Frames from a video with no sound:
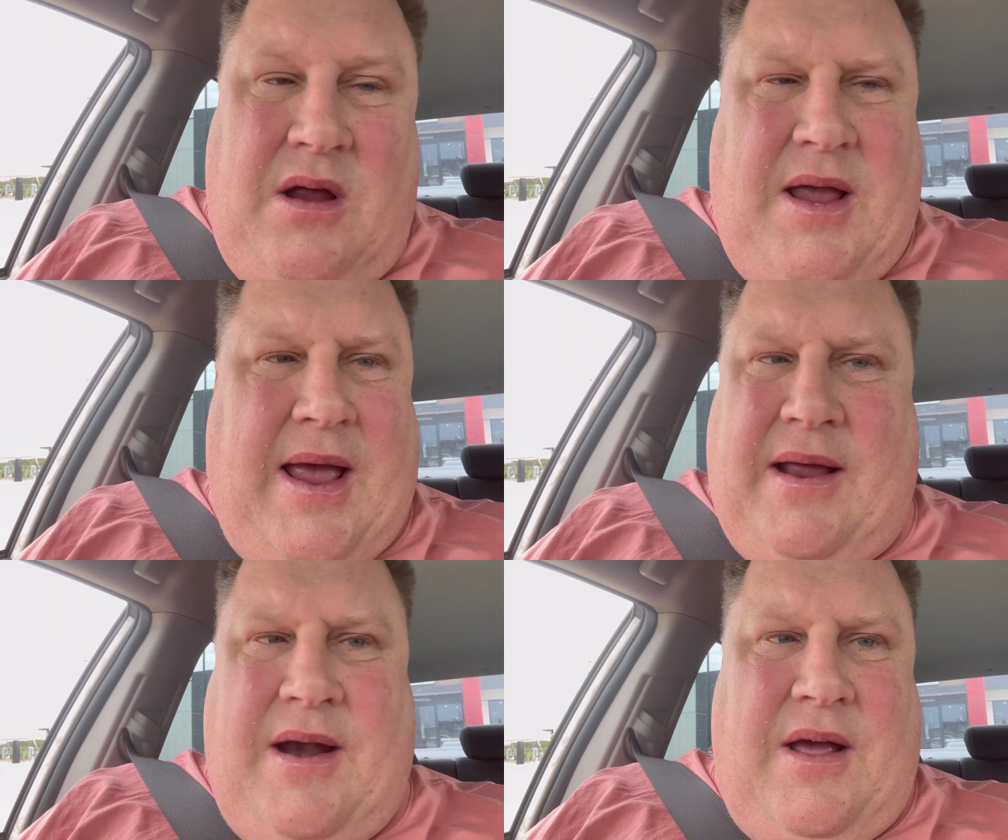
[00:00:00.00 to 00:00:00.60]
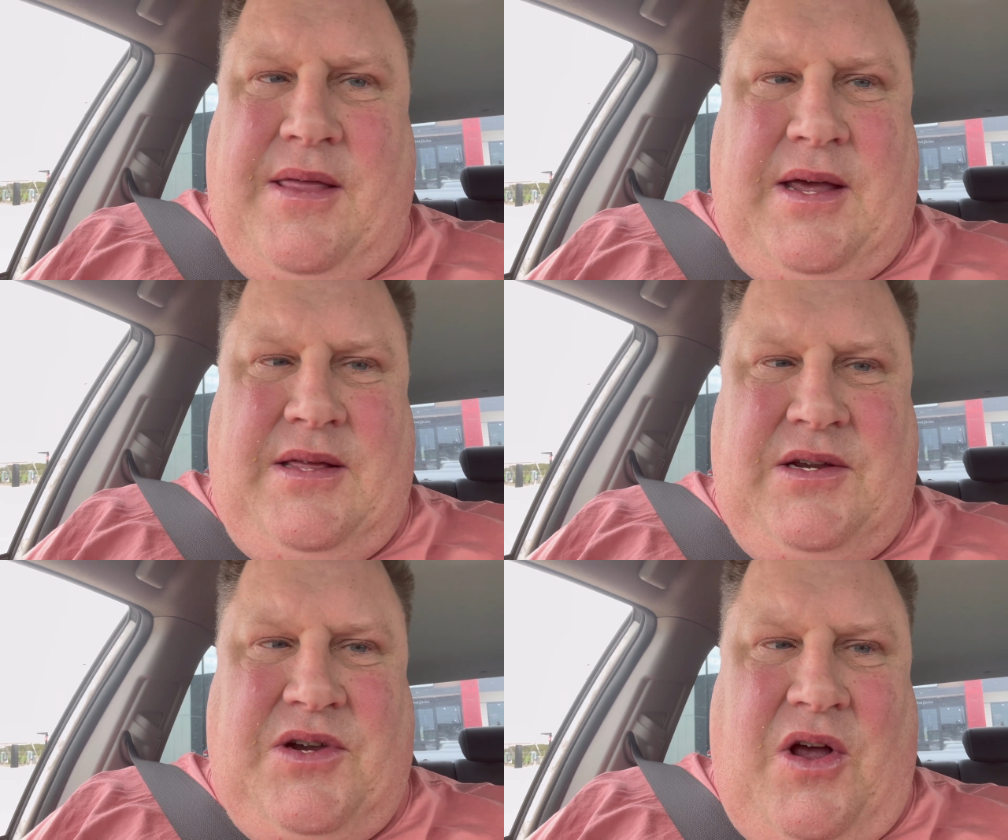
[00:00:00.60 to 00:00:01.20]
Yeah, no,
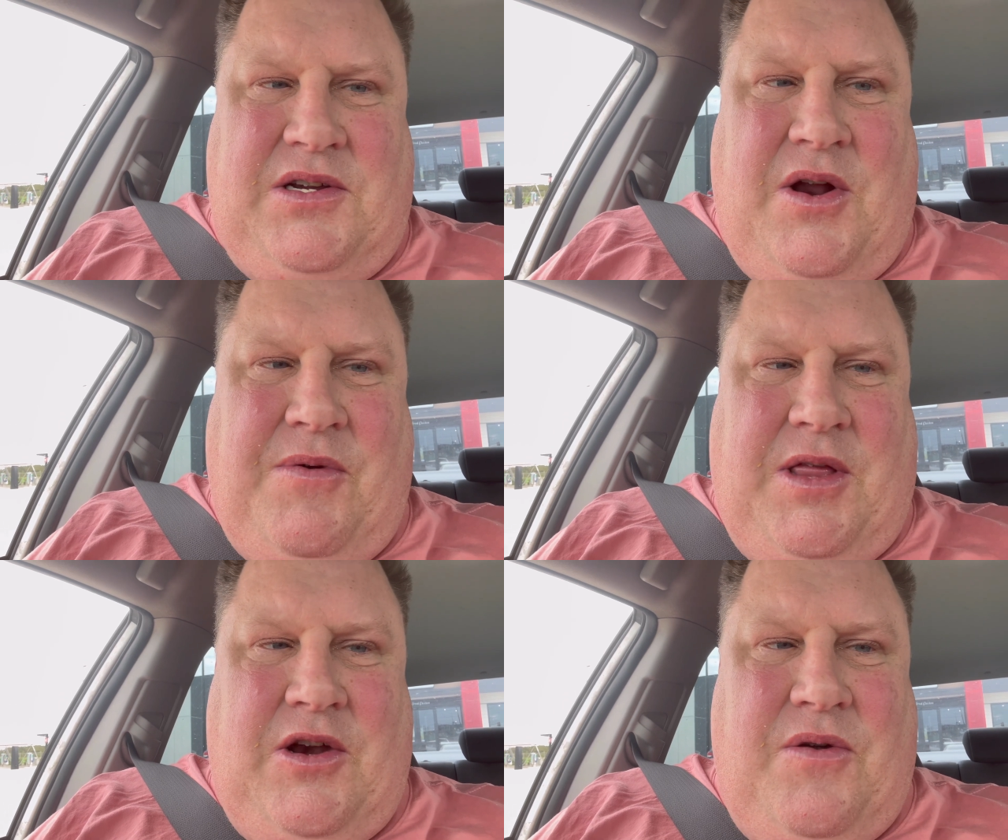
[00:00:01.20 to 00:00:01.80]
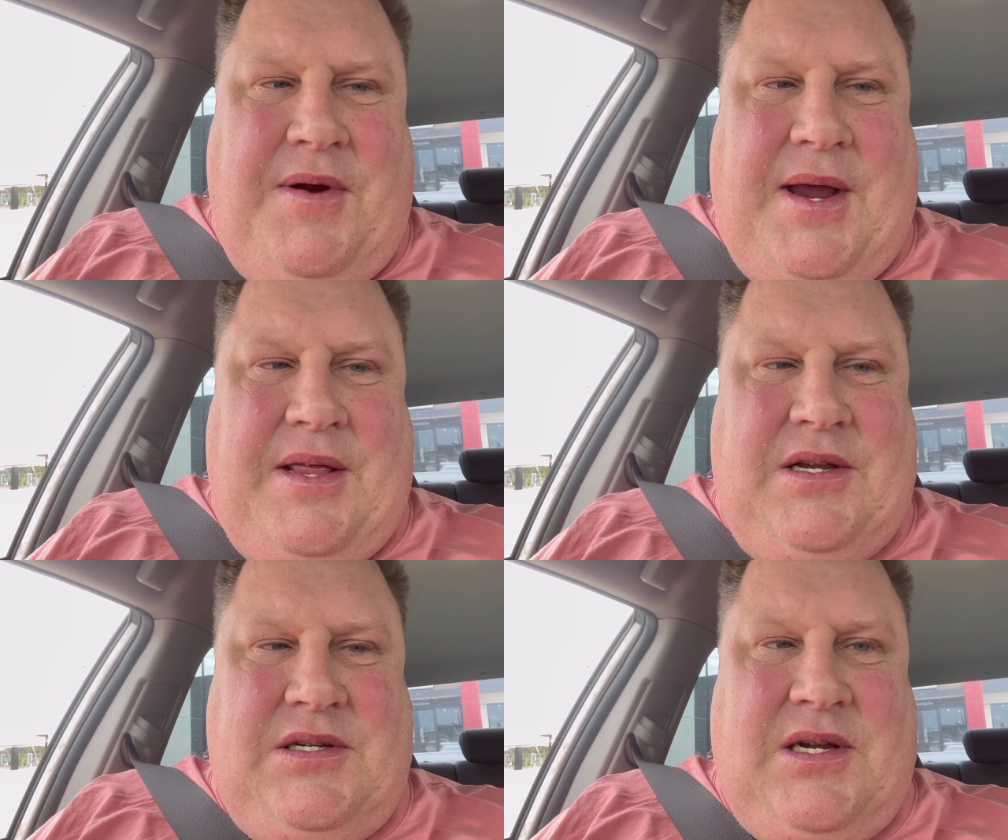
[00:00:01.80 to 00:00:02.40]
these guys know what they're doing at
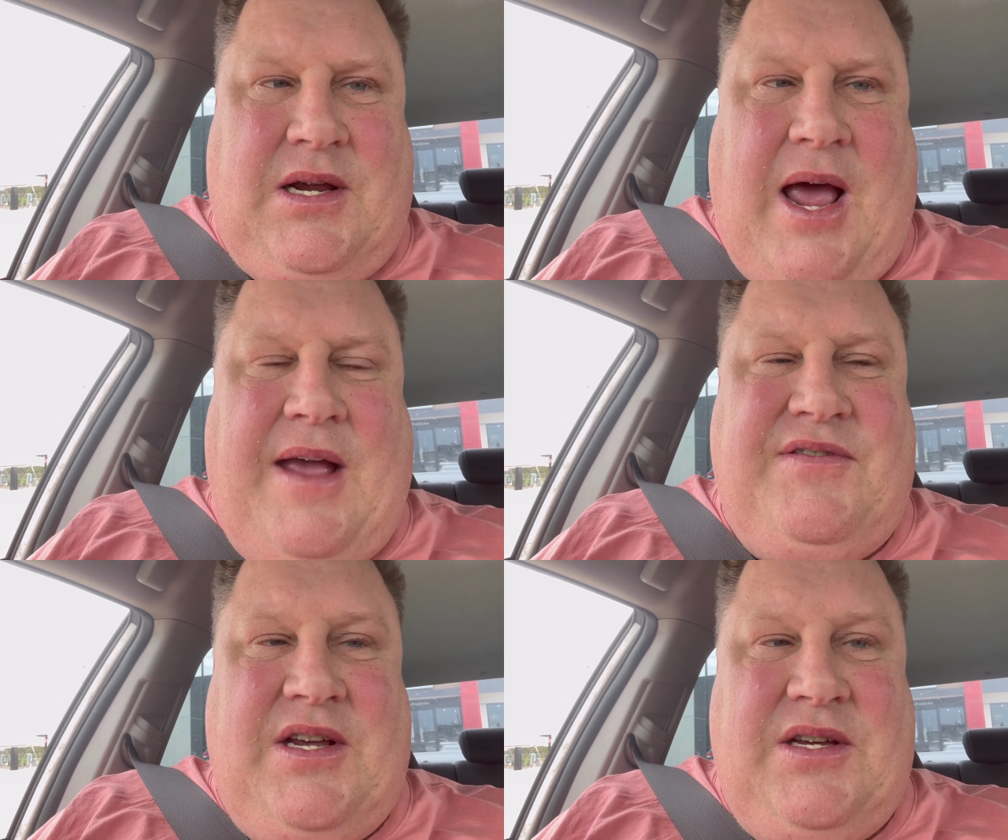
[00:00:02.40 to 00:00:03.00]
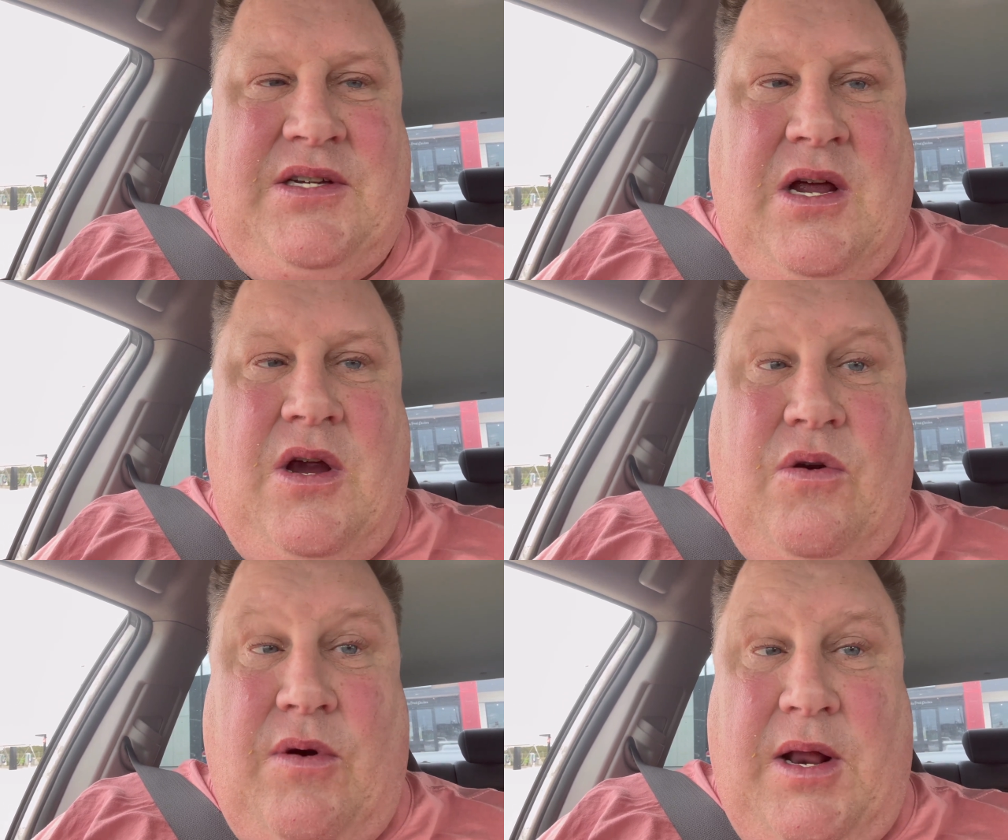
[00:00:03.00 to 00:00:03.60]
this KFC's.
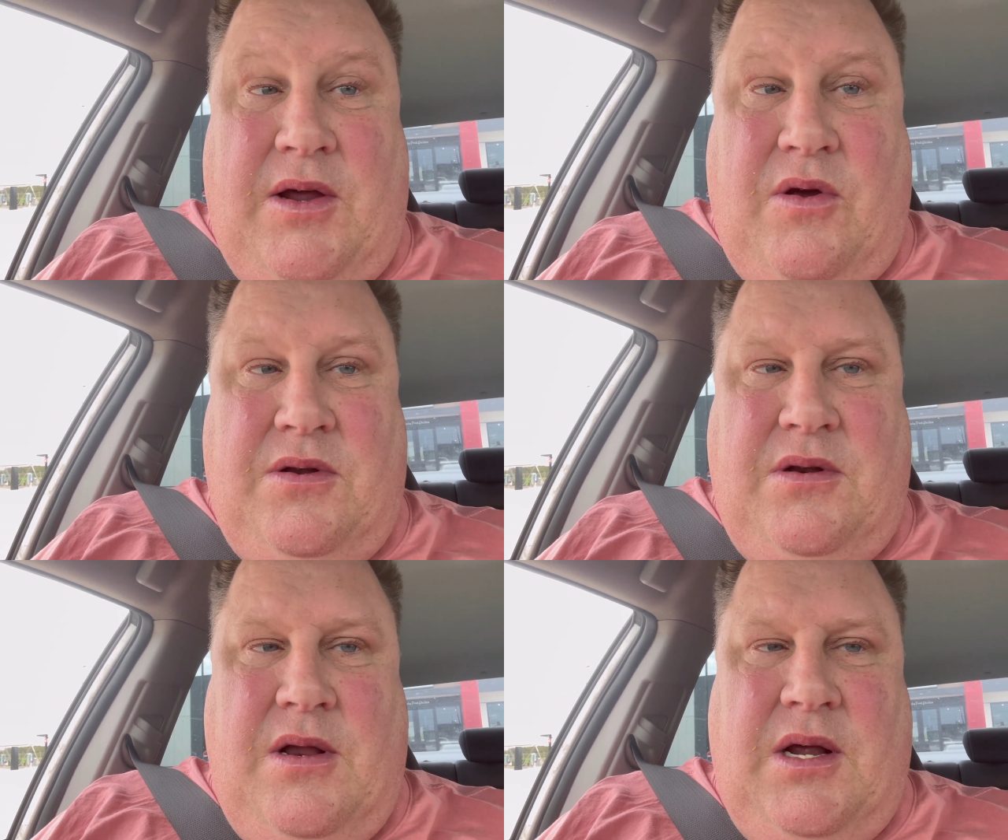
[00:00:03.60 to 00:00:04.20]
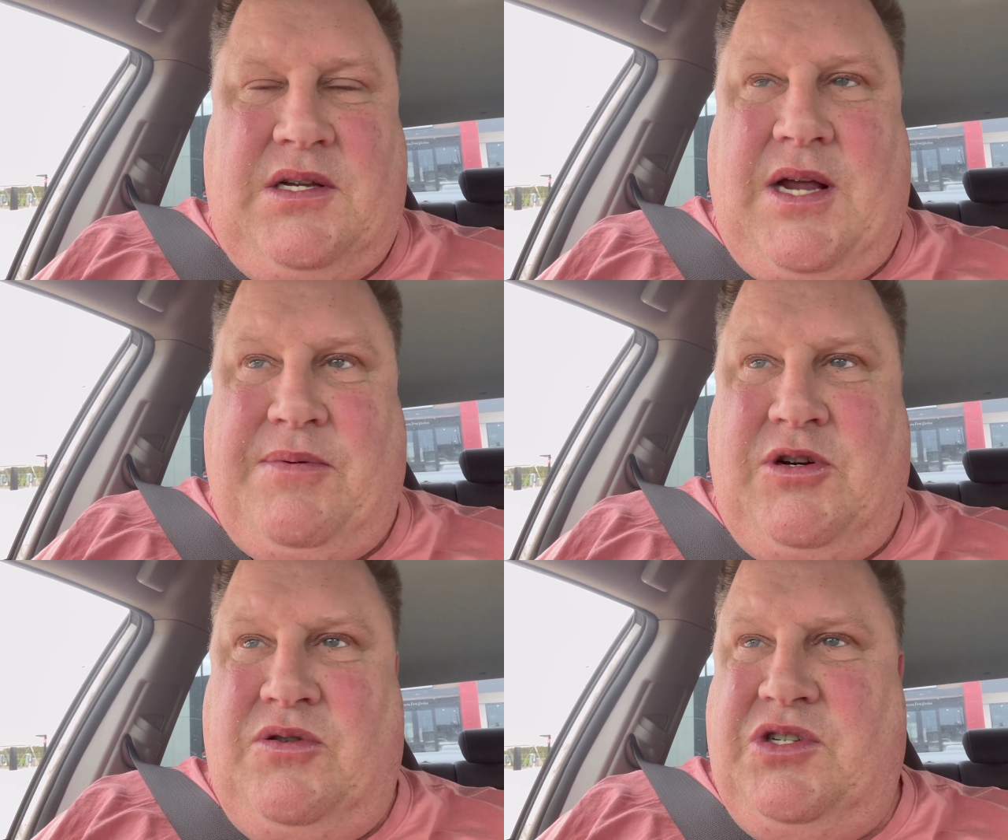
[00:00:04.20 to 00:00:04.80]
Really good,
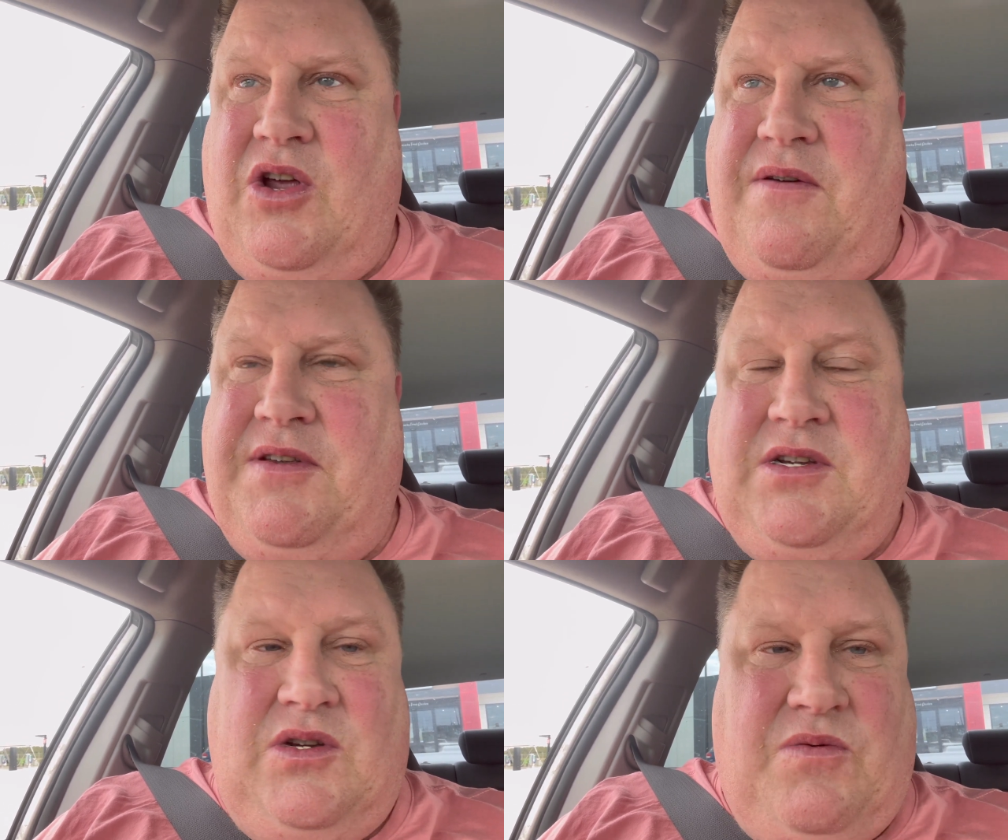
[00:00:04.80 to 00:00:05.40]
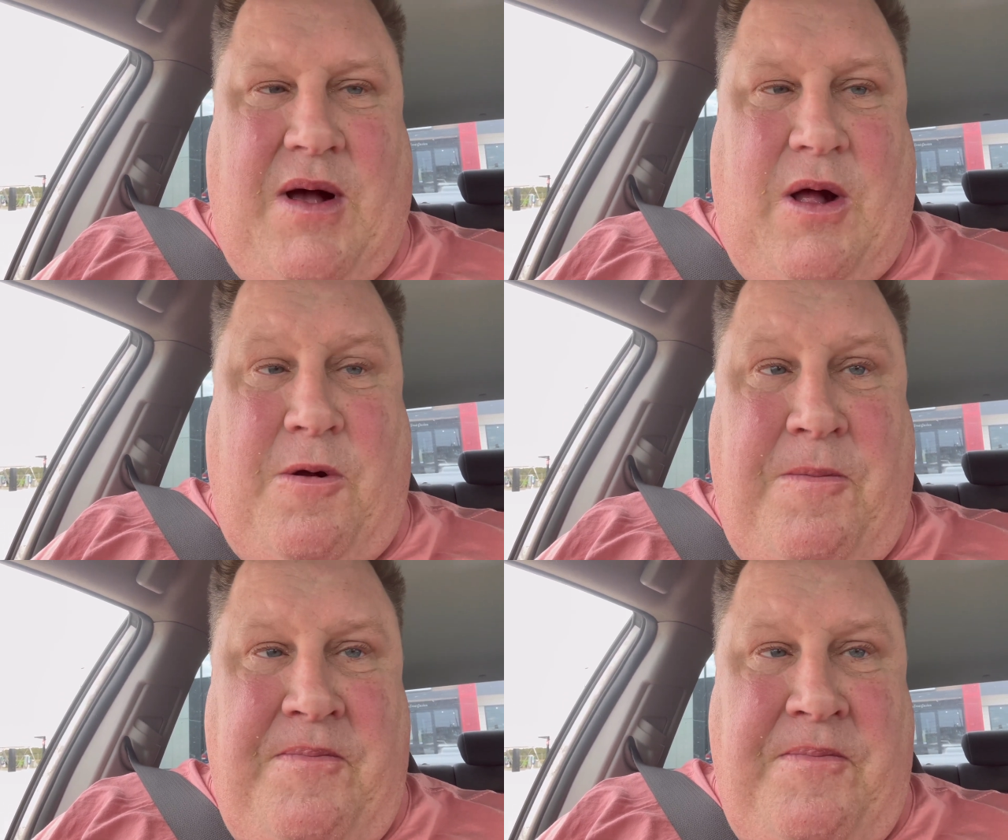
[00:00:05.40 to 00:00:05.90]
exceptional service as well.